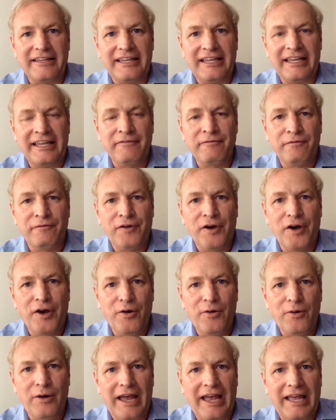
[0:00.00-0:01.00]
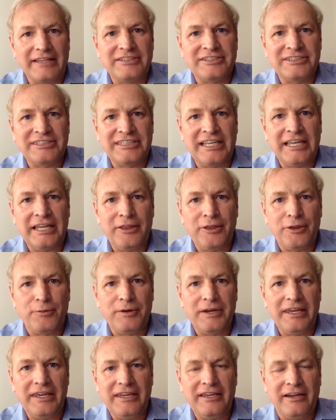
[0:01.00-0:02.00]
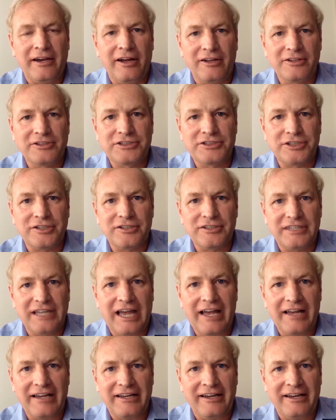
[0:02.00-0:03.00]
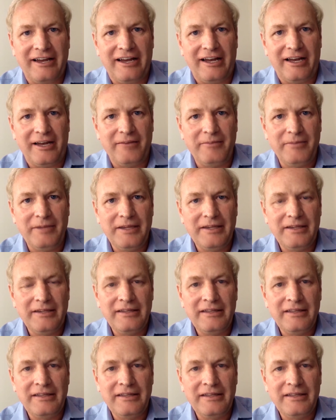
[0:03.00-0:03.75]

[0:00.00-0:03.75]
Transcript: info@c3culture.com.